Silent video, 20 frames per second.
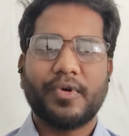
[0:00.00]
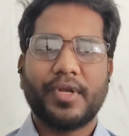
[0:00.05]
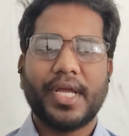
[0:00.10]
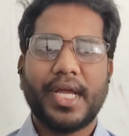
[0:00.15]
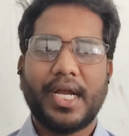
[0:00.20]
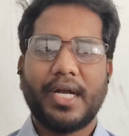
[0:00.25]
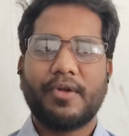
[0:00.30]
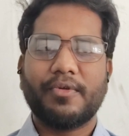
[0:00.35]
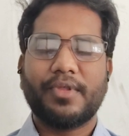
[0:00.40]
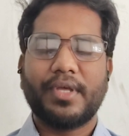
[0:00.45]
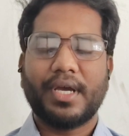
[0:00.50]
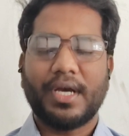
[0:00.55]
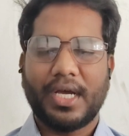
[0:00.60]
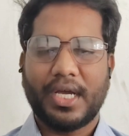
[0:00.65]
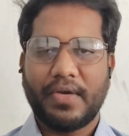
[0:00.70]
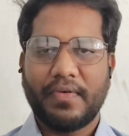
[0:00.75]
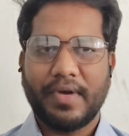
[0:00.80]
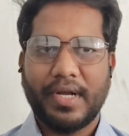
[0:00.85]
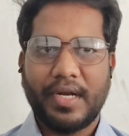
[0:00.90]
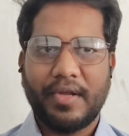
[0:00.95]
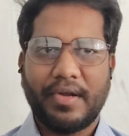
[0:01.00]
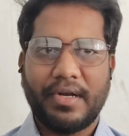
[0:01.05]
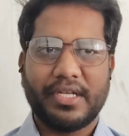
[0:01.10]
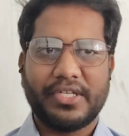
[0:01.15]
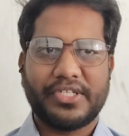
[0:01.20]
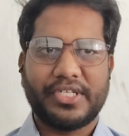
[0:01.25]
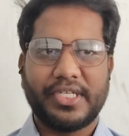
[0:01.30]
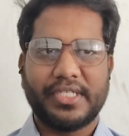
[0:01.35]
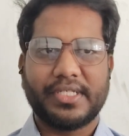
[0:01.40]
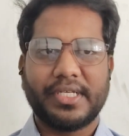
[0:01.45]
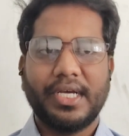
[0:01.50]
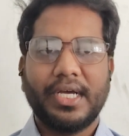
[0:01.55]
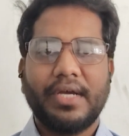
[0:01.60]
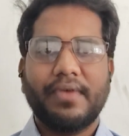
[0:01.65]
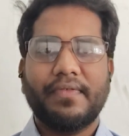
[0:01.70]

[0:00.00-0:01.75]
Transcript: Korea into the high value industries,